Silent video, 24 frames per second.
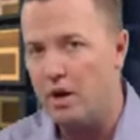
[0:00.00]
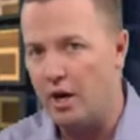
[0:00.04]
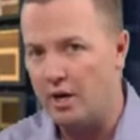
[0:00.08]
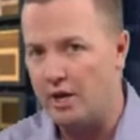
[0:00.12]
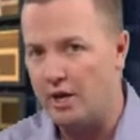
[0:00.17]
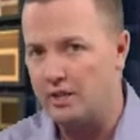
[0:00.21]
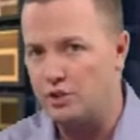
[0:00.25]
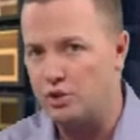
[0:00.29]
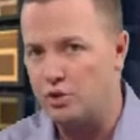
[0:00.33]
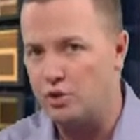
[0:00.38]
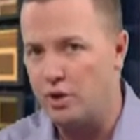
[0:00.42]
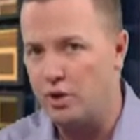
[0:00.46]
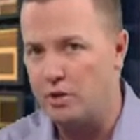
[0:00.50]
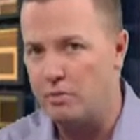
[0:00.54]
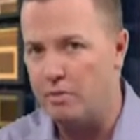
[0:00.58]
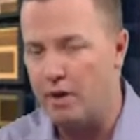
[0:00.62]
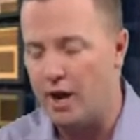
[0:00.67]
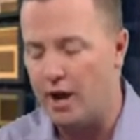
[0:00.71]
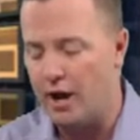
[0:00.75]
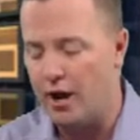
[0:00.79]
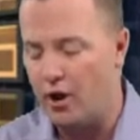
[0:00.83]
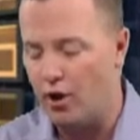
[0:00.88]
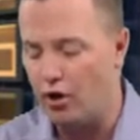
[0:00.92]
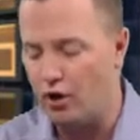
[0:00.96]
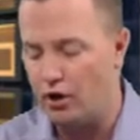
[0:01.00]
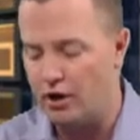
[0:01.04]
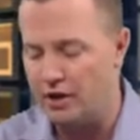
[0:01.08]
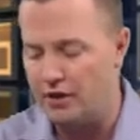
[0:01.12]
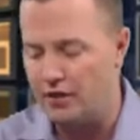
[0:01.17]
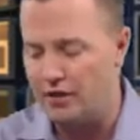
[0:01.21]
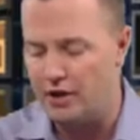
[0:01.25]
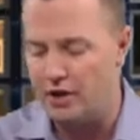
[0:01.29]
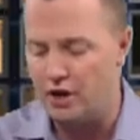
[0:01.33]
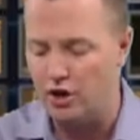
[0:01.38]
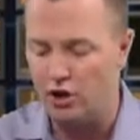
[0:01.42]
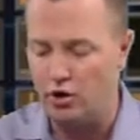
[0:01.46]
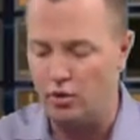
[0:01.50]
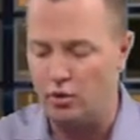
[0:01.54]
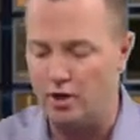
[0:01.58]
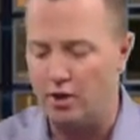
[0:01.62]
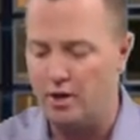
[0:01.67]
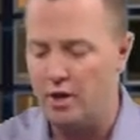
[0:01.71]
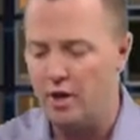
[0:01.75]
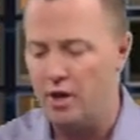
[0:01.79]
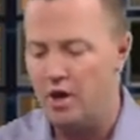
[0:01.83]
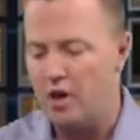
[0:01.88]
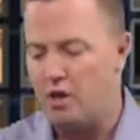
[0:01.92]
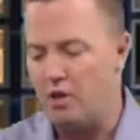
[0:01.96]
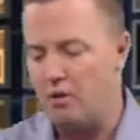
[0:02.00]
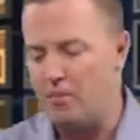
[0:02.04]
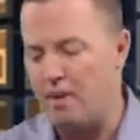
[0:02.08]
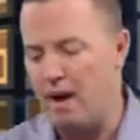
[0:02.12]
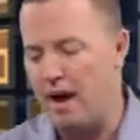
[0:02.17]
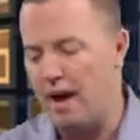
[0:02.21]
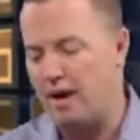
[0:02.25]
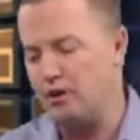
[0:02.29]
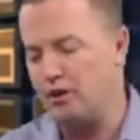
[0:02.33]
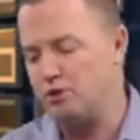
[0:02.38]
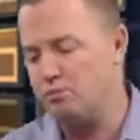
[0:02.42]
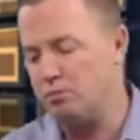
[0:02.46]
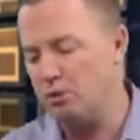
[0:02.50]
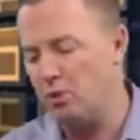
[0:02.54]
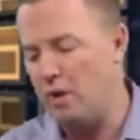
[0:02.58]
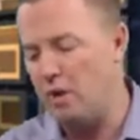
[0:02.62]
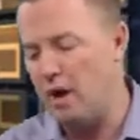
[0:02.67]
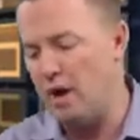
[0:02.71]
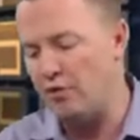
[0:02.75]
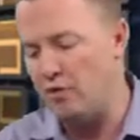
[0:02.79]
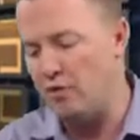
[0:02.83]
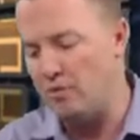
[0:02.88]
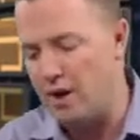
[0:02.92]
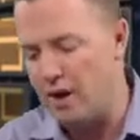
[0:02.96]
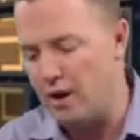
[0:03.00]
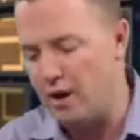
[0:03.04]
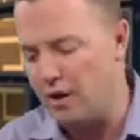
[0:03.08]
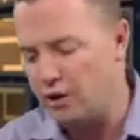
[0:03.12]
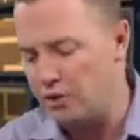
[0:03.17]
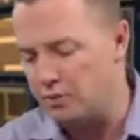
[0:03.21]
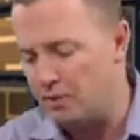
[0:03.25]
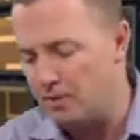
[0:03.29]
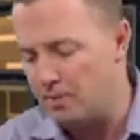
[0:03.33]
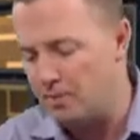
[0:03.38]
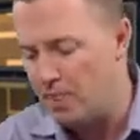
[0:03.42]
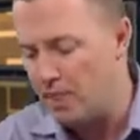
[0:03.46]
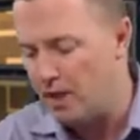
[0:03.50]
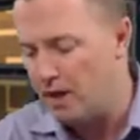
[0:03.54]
against Green Bay early in the year when the Packers blew out the Bears. But